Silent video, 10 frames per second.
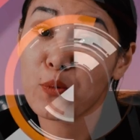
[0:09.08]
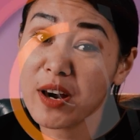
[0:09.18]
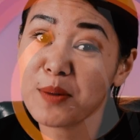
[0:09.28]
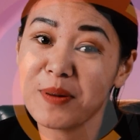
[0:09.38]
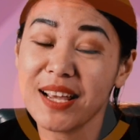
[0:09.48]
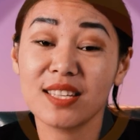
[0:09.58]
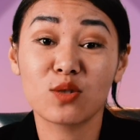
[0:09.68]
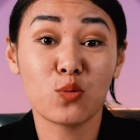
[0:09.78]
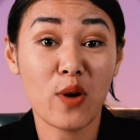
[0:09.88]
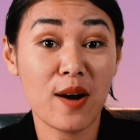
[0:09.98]
a
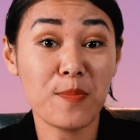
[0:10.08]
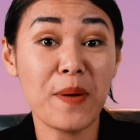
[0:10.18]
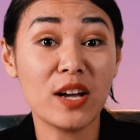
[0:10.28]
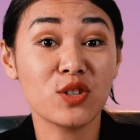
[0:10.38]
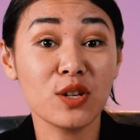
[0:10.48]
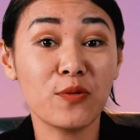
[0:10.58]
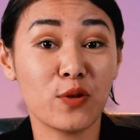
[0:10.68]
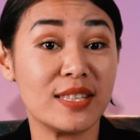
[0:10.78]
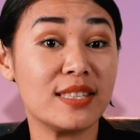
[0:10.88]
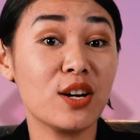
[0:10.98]
workplace where passion
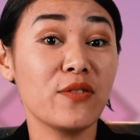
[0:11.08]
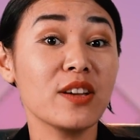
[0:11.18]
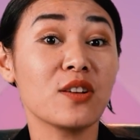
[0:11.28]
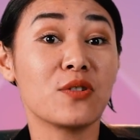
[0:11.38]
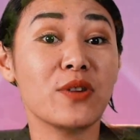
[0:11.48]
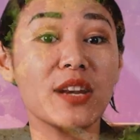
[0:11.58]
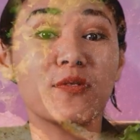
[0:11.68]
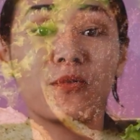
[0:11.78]
for serving great